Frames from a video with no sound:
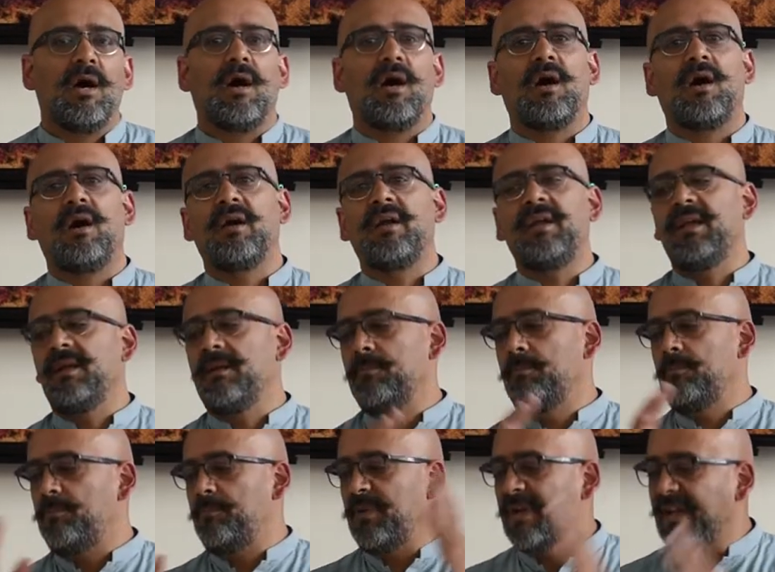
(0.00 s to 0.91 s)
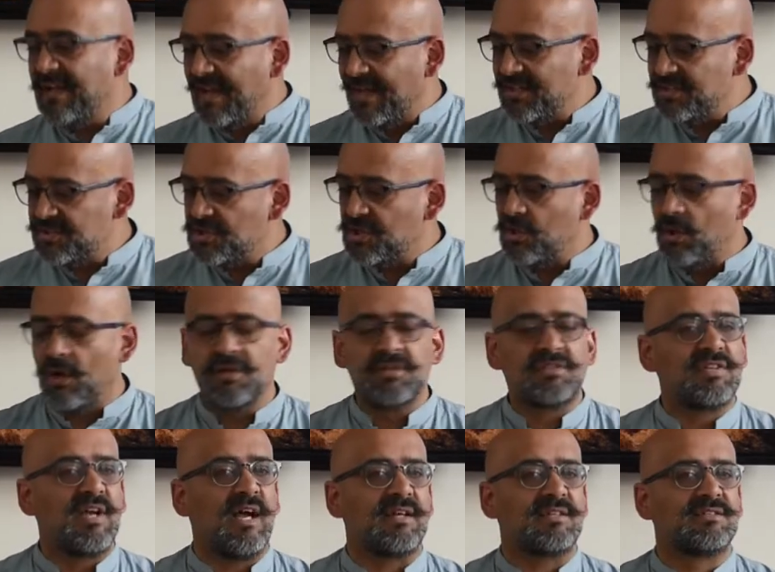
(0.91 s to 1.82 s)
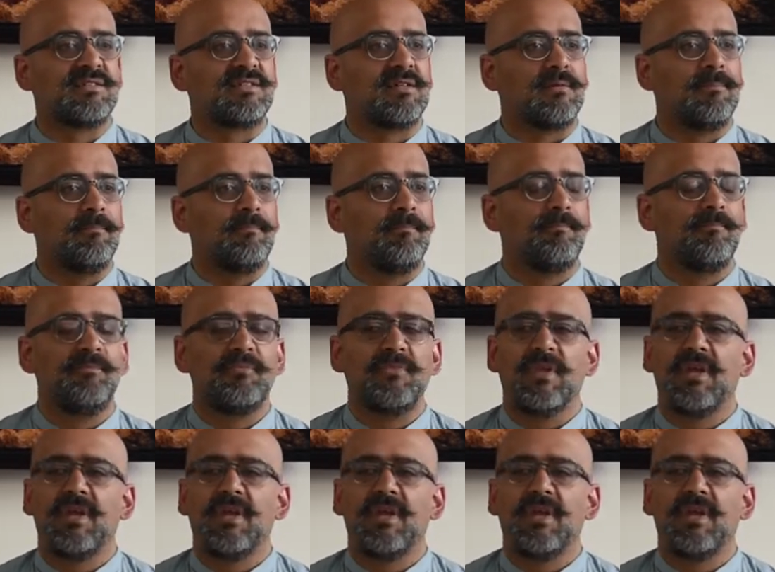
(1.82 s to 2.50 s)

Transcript: I began to contact them,